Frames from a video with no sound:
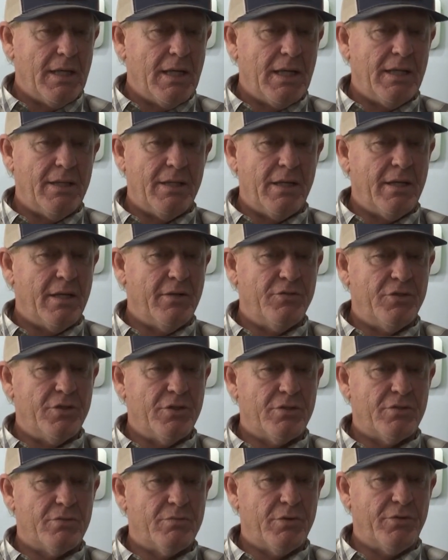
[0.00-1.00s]
and they have
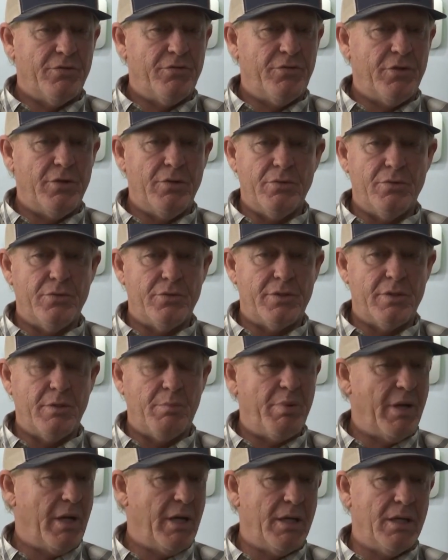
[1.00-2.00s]
just refused to
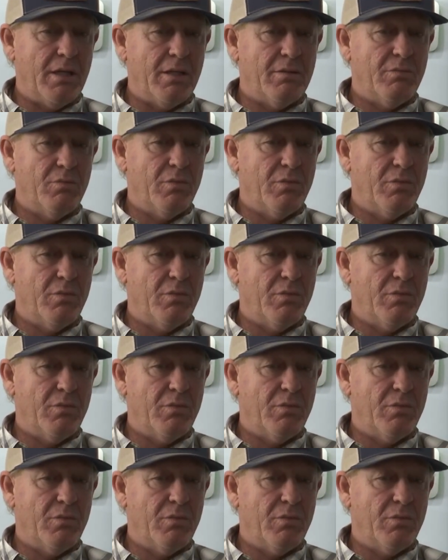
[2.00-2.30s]
pay it